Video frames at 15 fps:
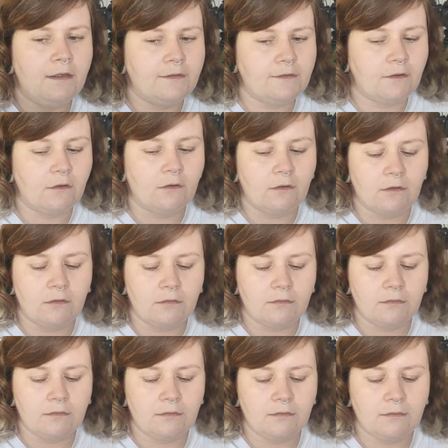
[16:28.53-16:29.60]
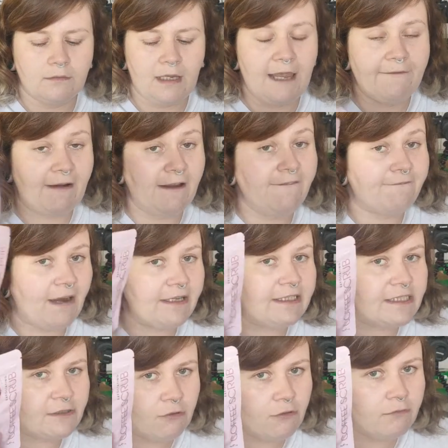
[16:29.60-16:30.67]
So if I
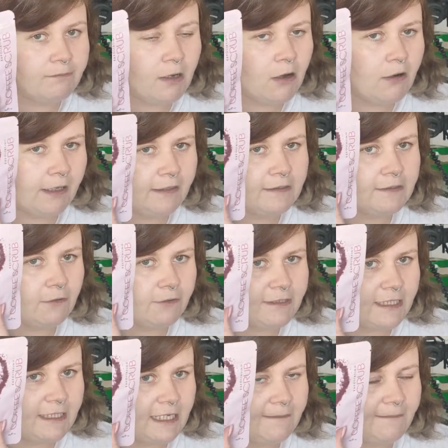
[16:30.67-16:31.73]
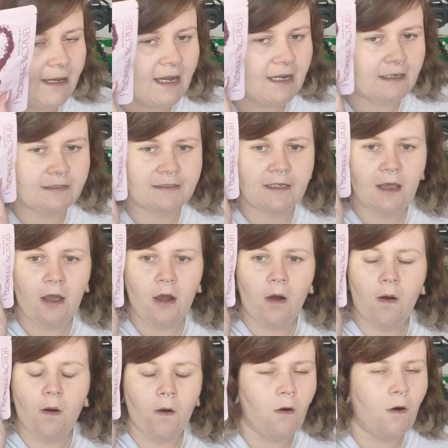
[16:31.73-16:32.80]
find some Home Bargains or TK Maxx
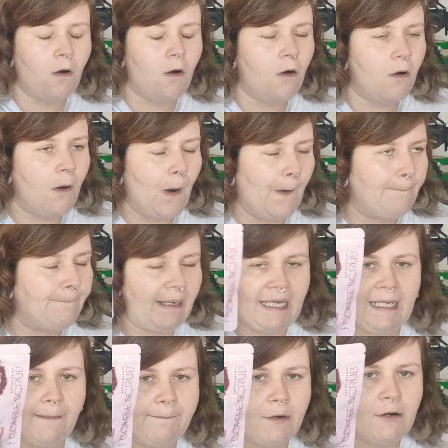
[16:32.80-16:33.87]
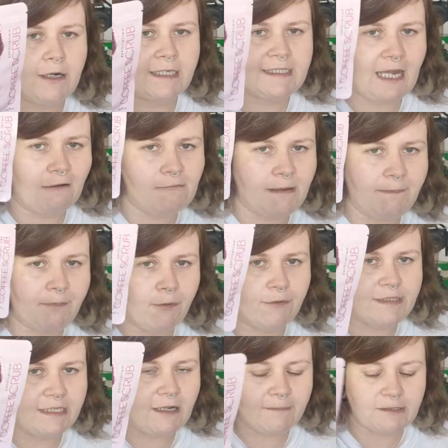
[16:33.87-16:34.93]
or B&M Bargains, I would be
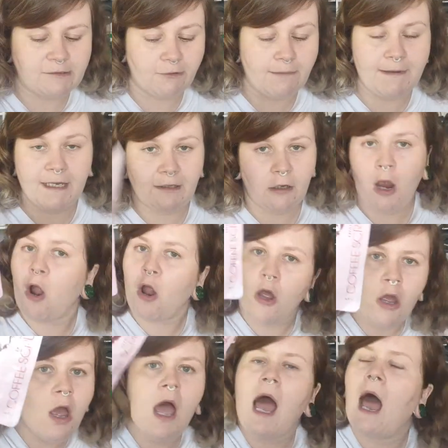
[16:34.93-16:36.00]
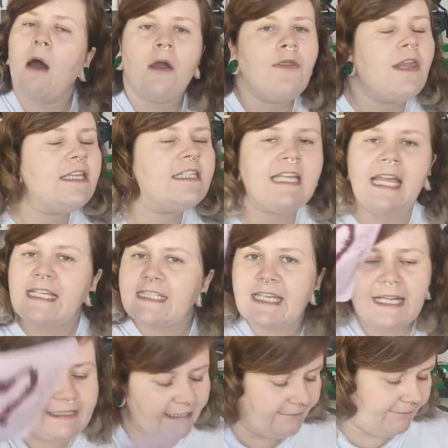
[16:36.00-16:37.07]
posting that on my story being, look, how can they say it's
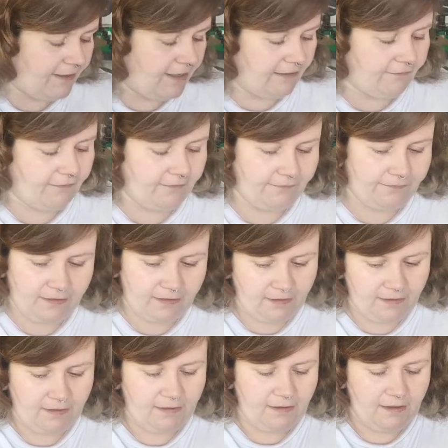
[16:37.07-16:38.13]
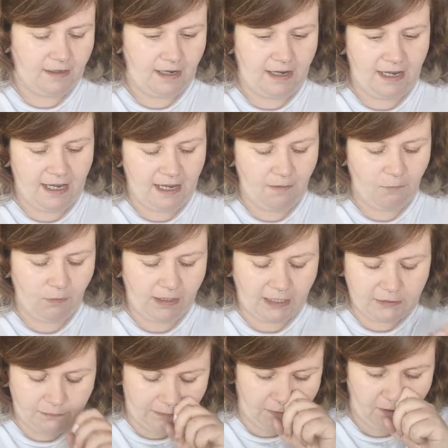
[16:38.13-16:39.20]
£9.95? What
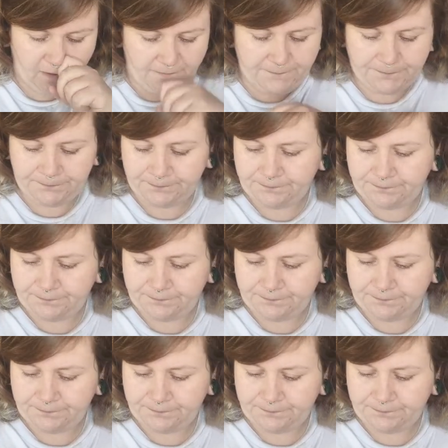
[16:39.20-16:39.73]
else we've got?